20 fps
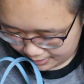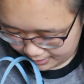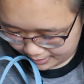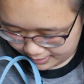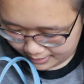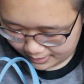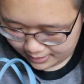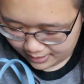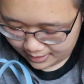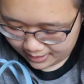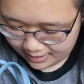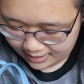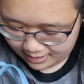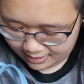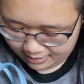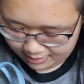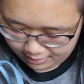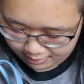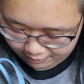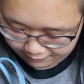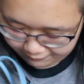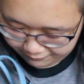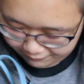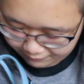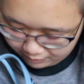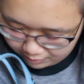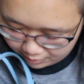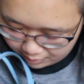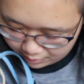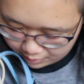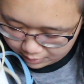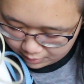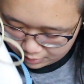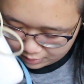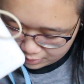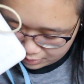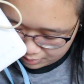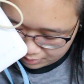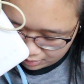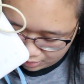and then I have
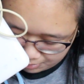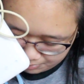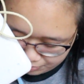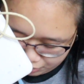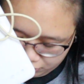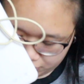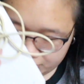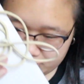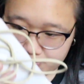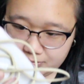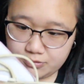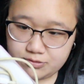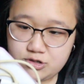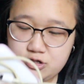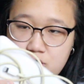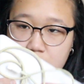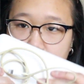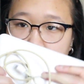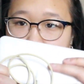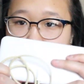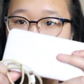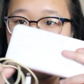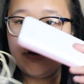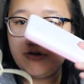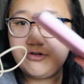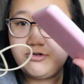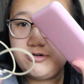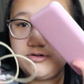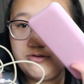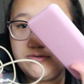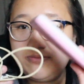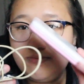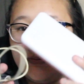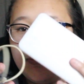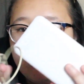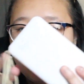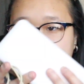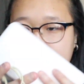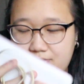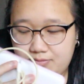portable charger
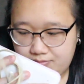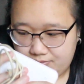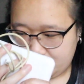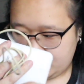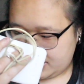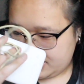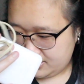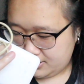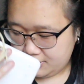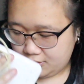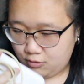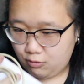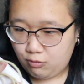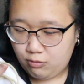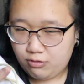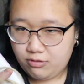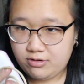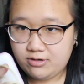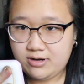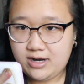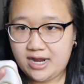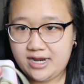and the cord.